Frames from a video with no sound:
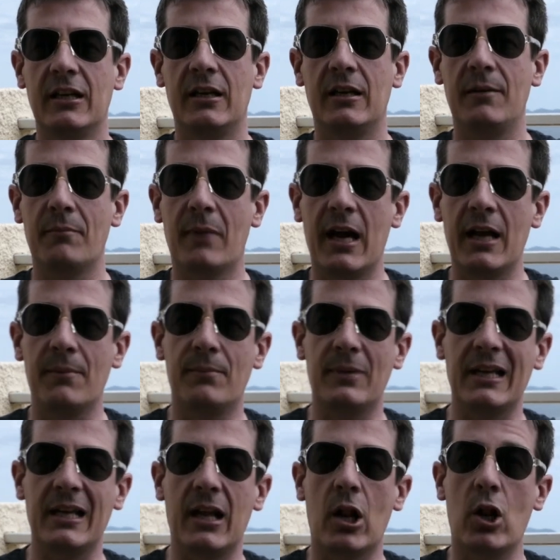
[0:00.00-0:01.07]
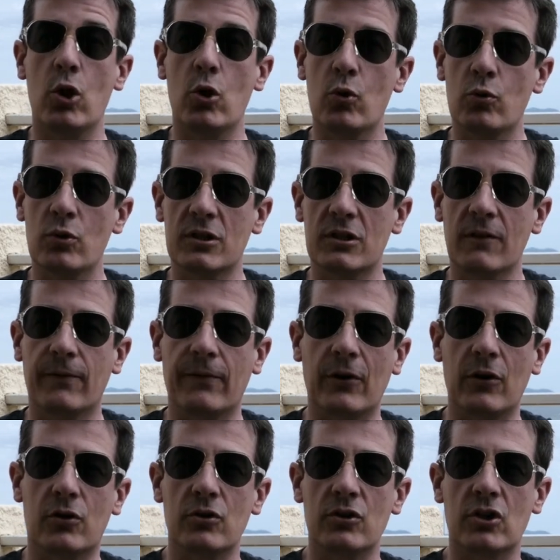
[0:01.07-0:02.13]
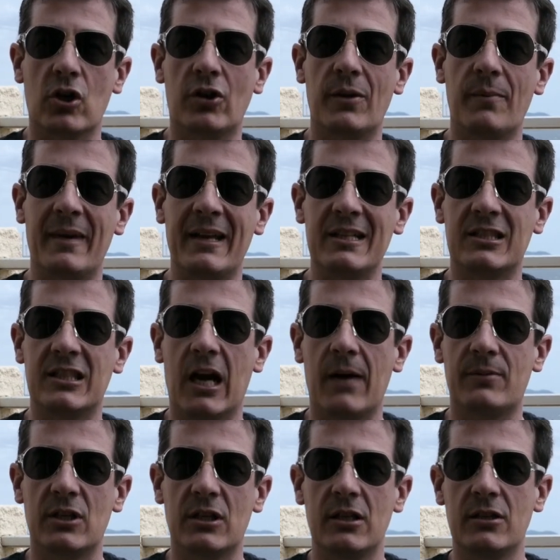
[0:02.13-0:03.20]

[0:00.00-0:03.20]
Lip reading: it might be lose the focus on the main subject.